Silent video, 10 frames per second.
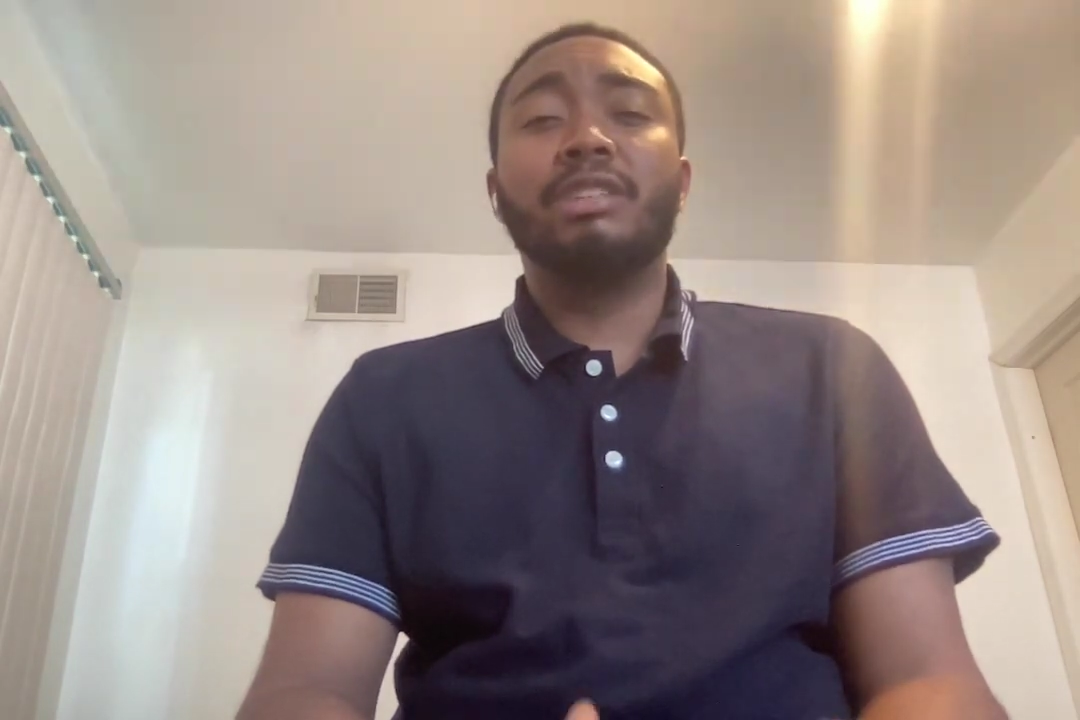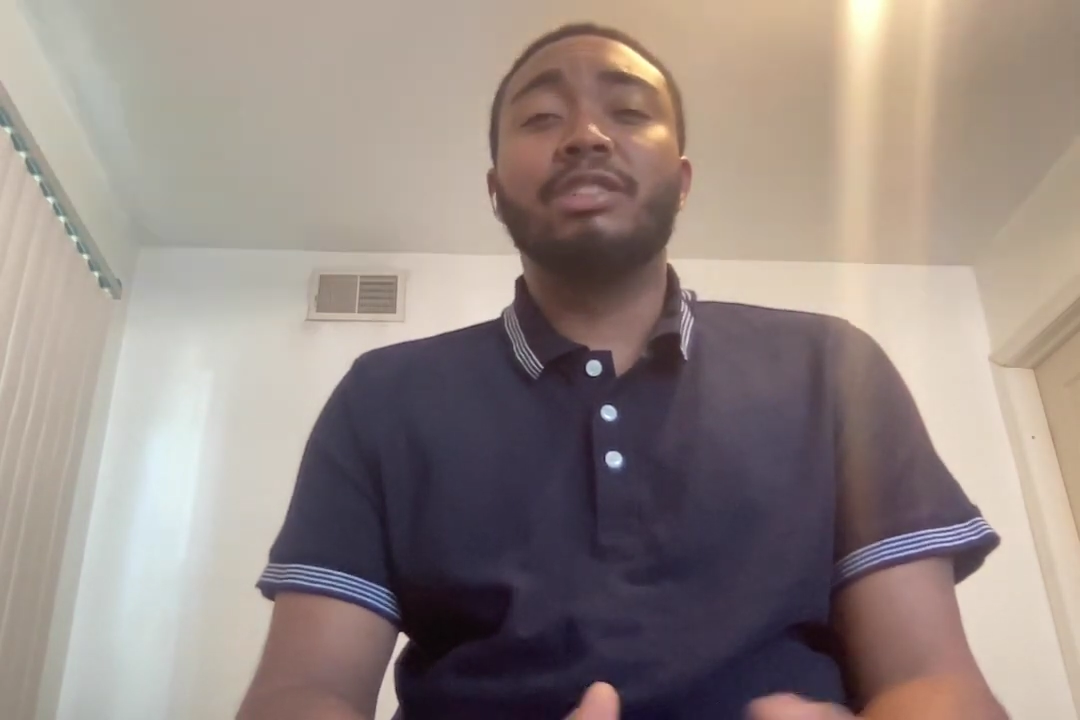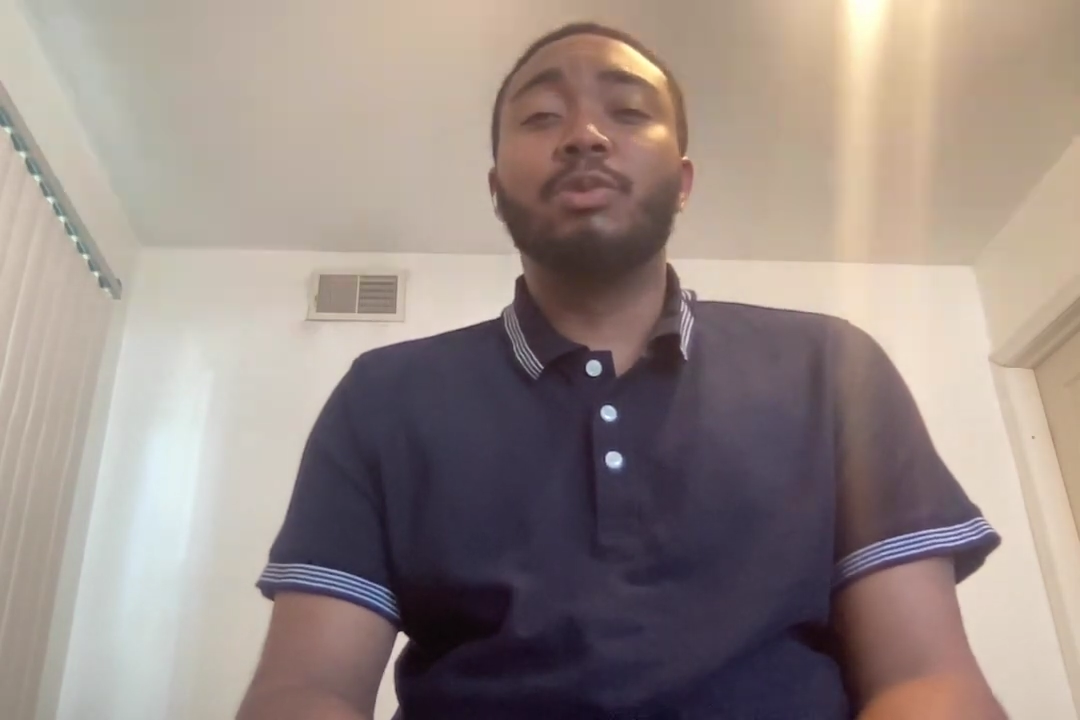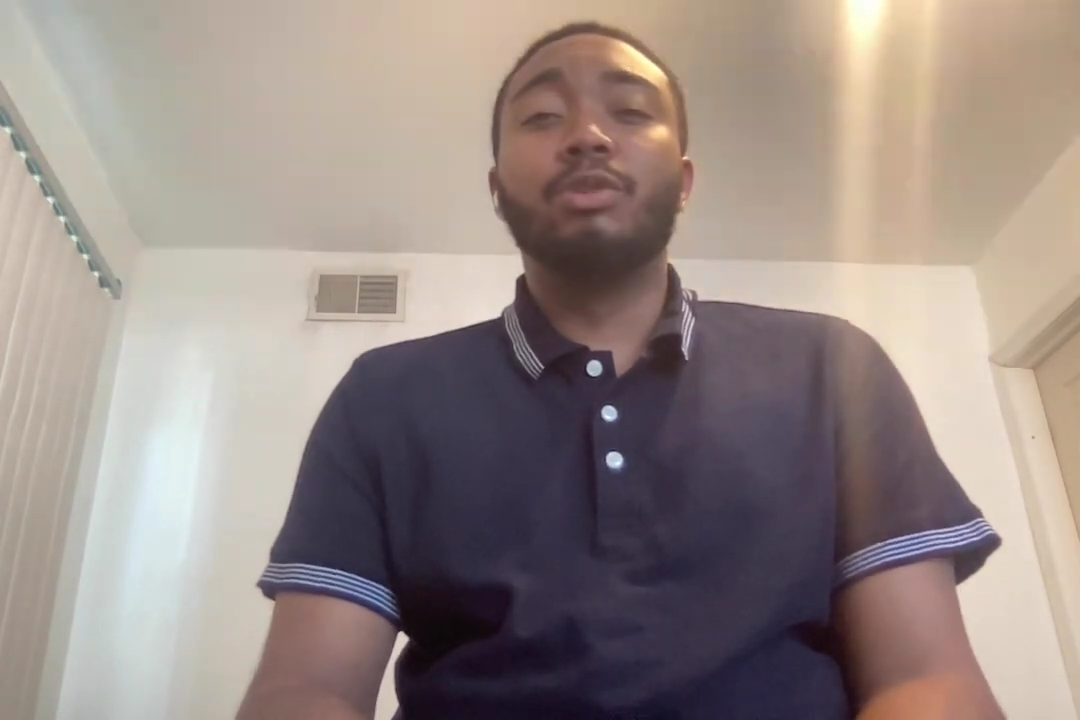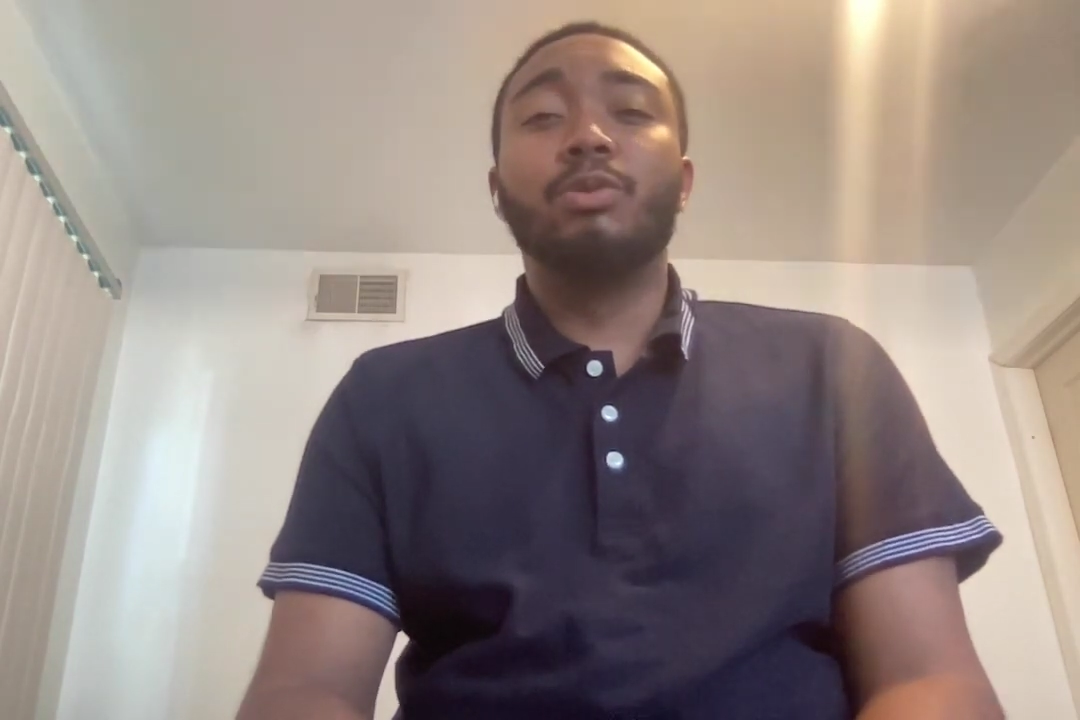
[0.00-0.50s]

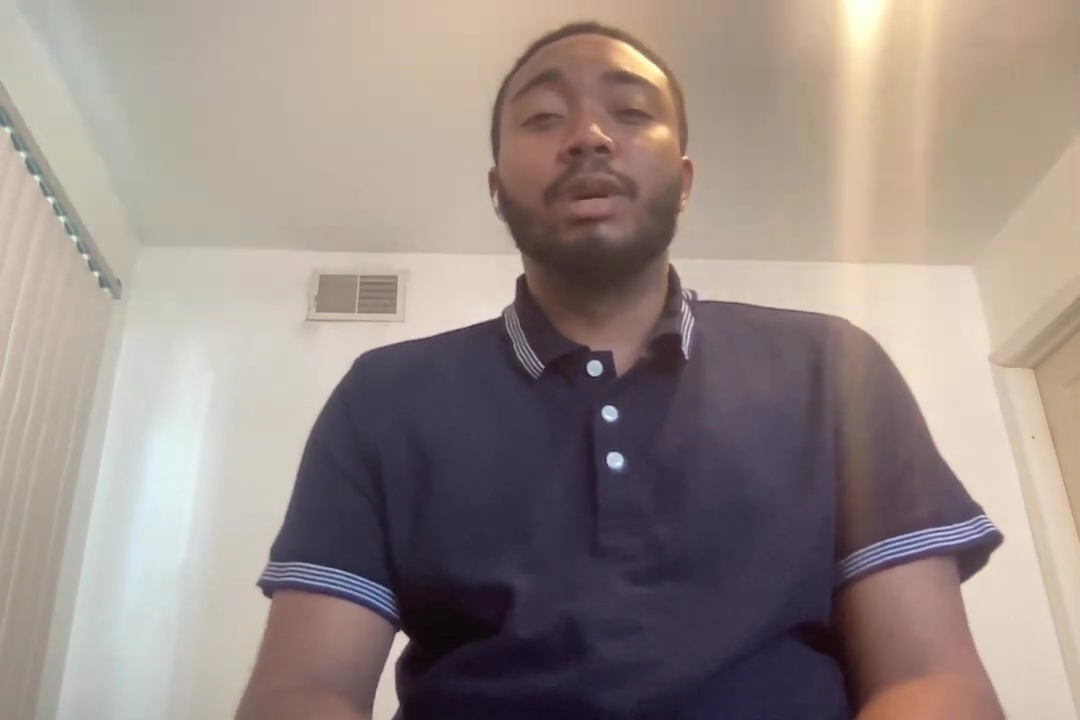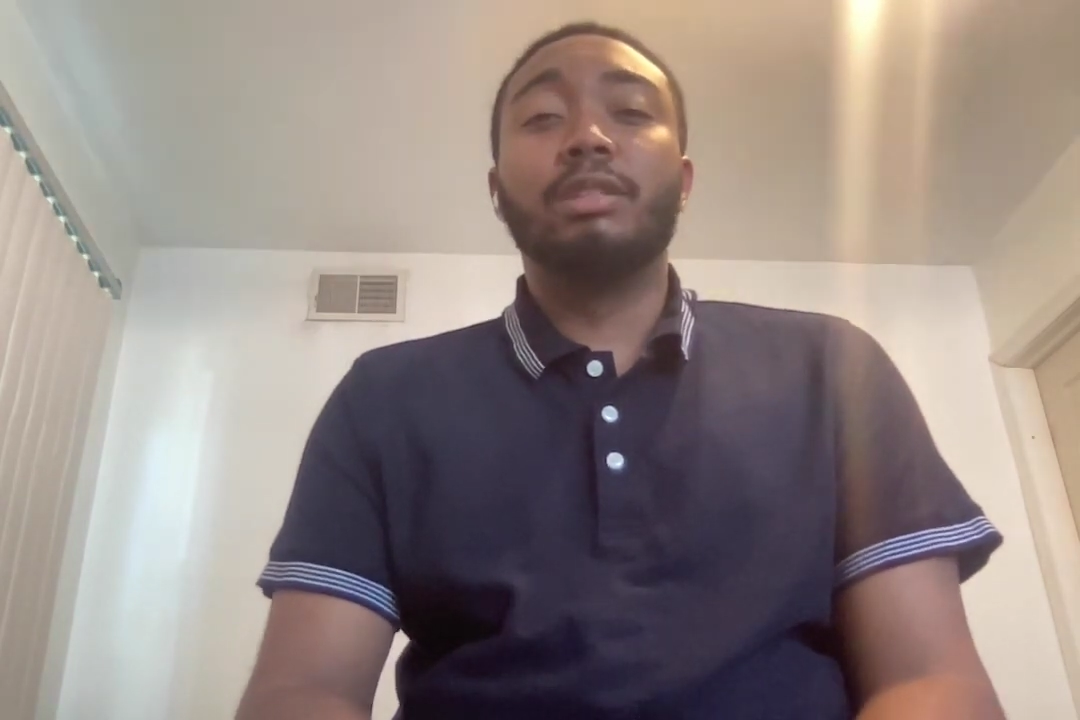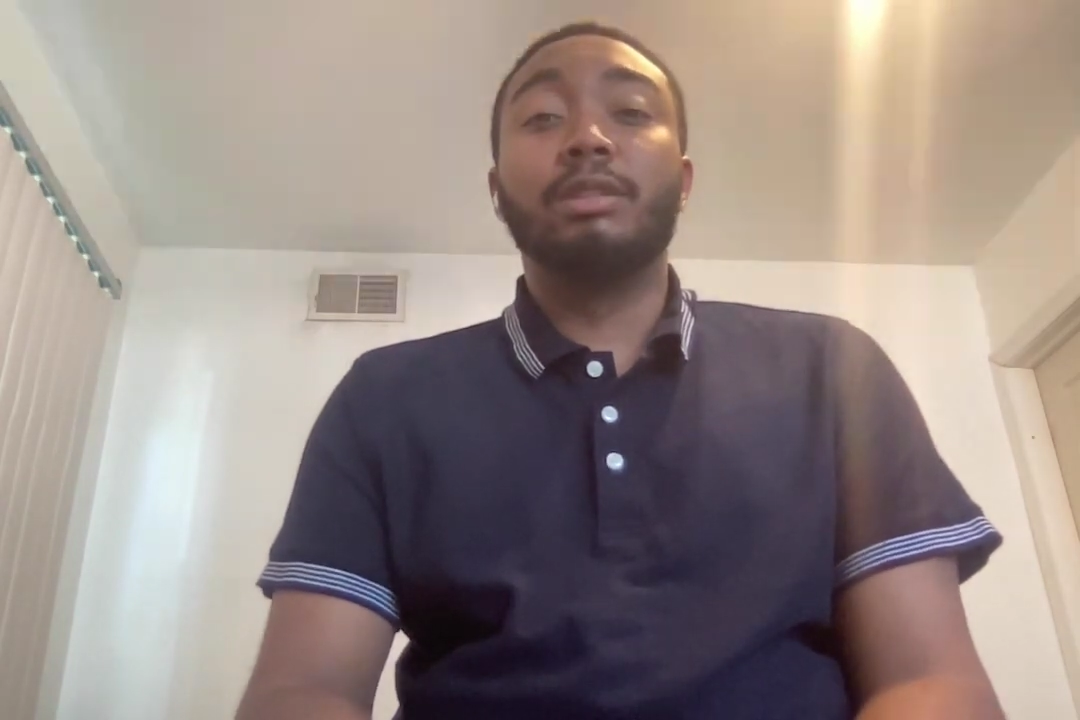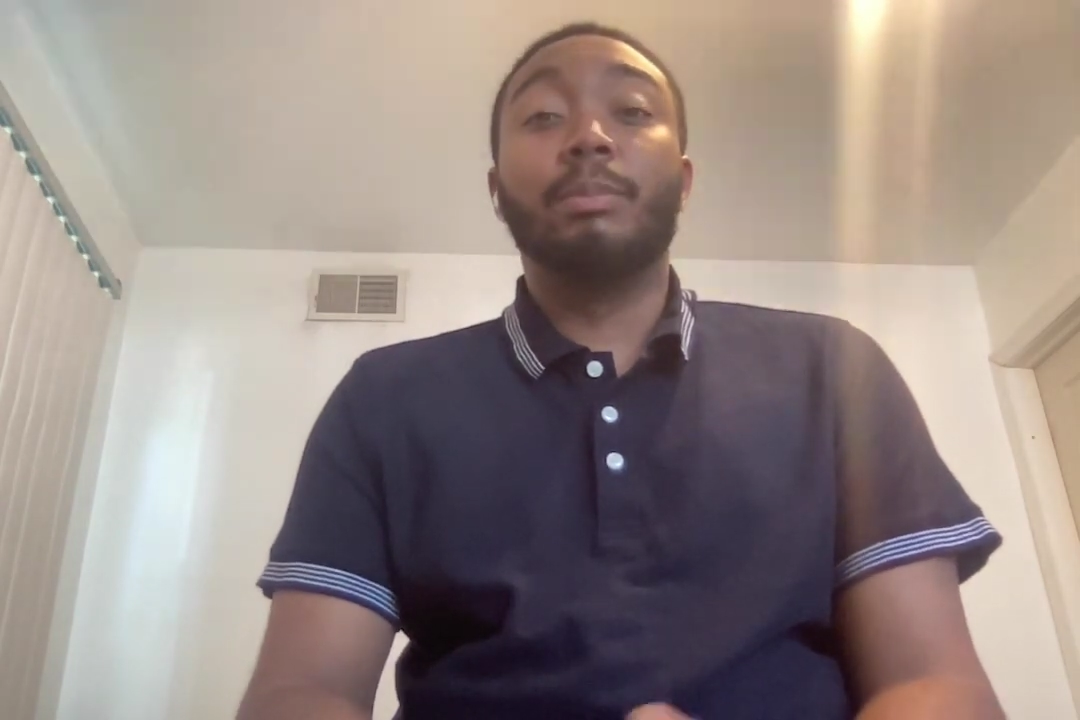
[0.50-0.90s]
as someone who has